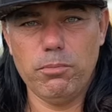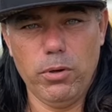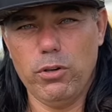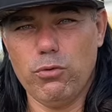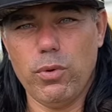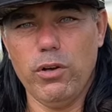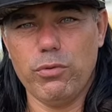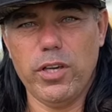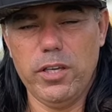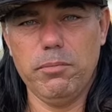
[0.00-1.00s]
point of
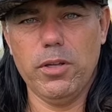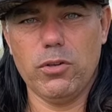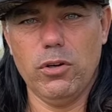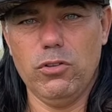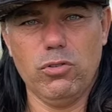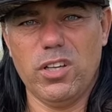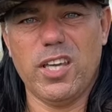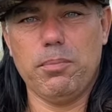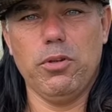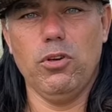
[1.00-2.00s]
12k in Bitcoin, so I
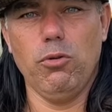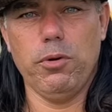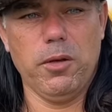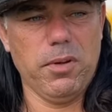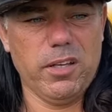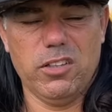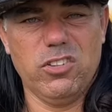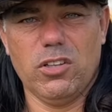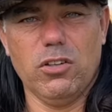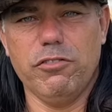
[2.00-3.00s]
kept it open. I'm like, it's
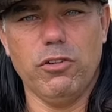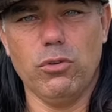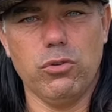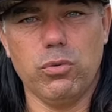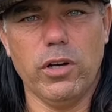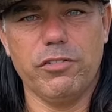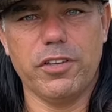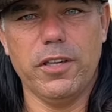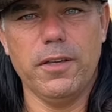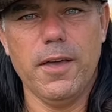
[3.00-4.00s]
not gonna fall to
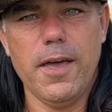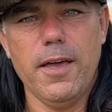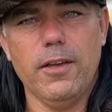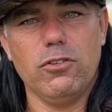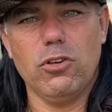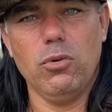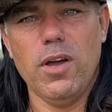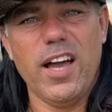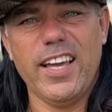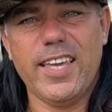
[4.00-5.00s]
12k. So
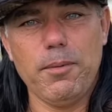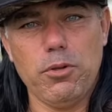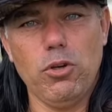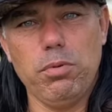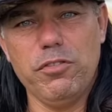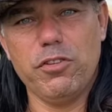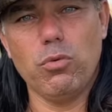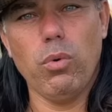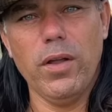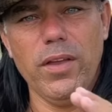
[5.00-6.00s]
I kept it open for one